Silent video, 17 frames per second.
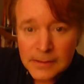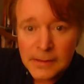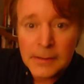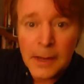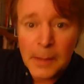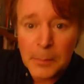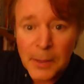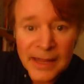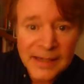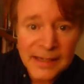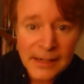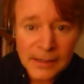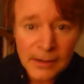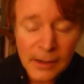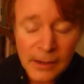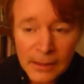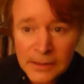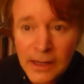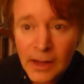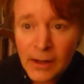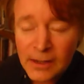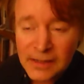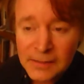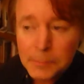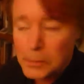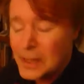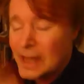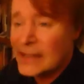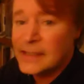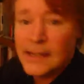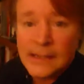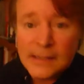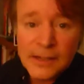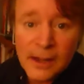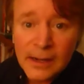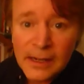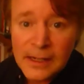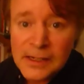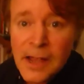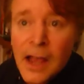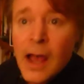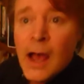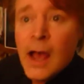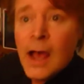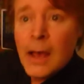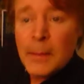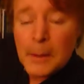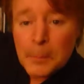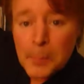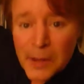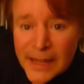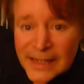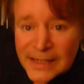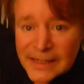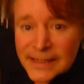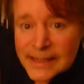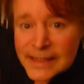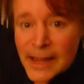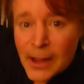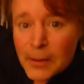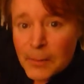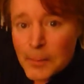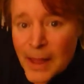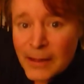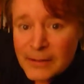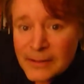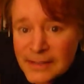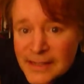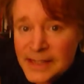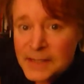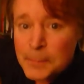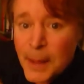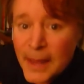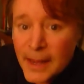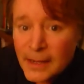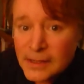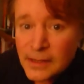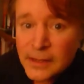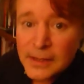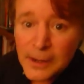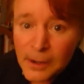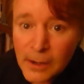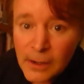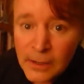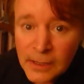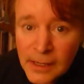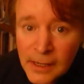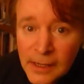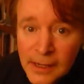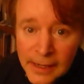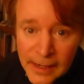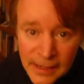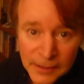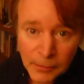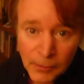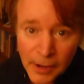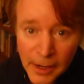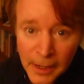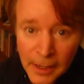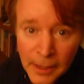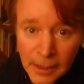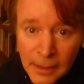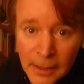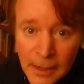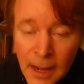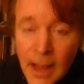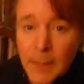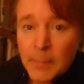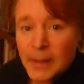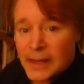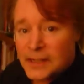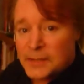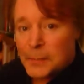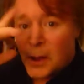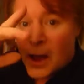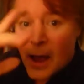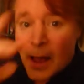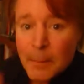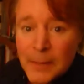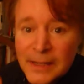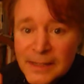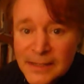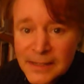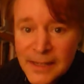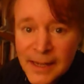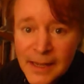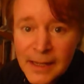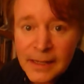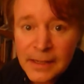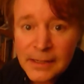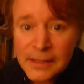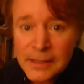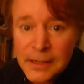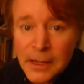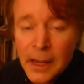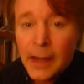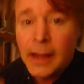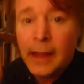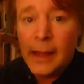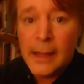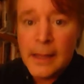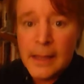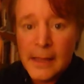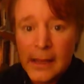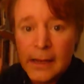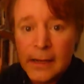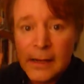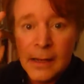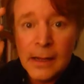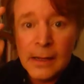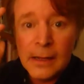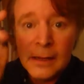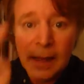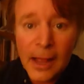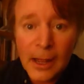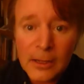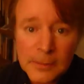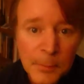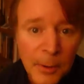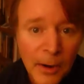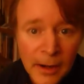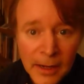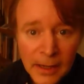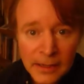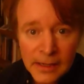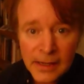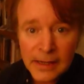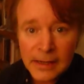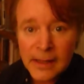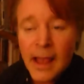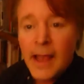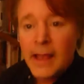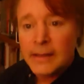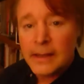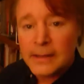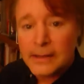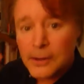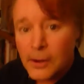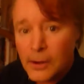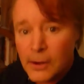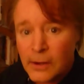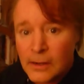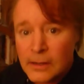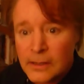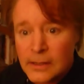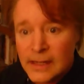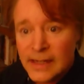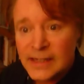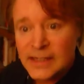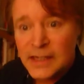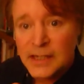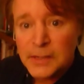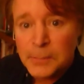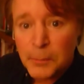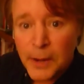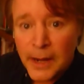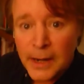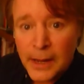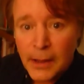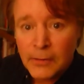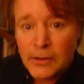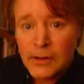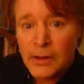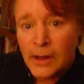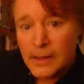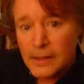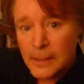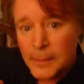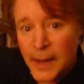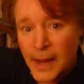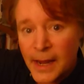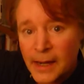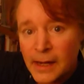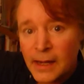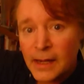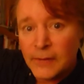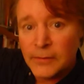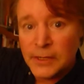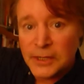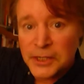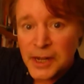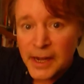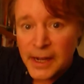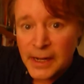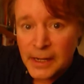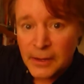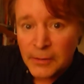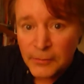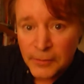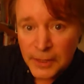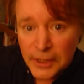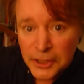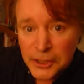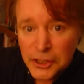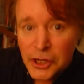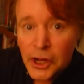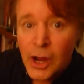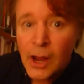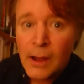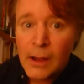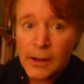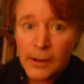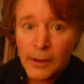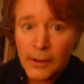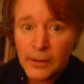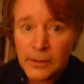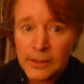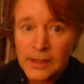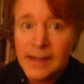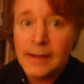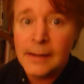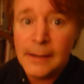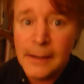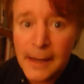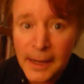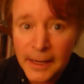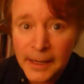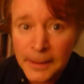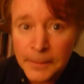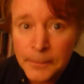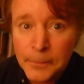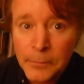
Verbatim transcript: uh plate, plate tectonics, but place down mountains as pegs on the earth. Guess why? Because Muhammad says in Al-Tabari Hadith that the earth is spread out on the back of a giant fish called Nun.